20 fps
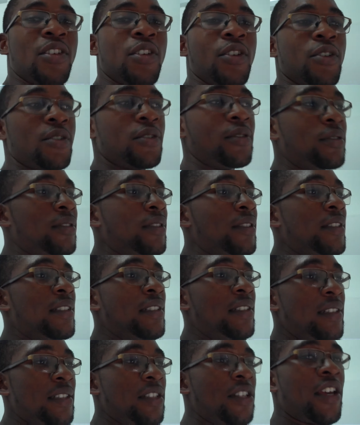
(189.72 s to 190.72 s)
video,
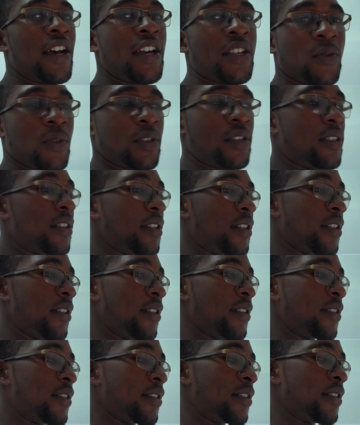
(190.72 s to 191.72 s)
you guys would
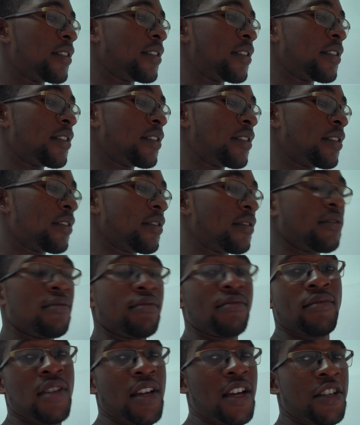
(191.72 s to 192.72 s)
see
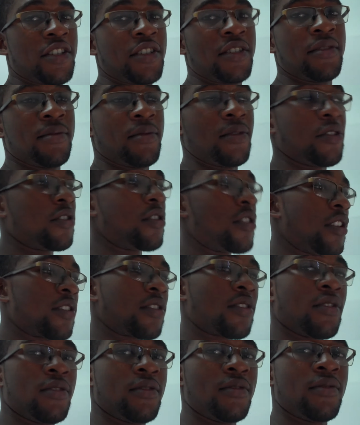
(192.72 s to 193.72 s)
Hashimoto's
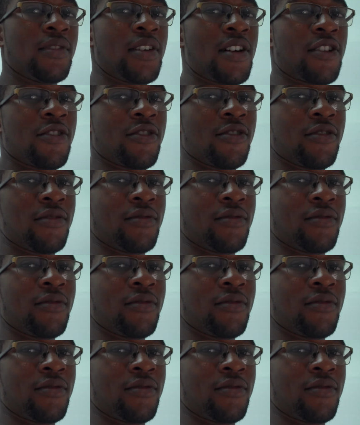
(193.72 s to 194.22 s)
chest Chesco. I don't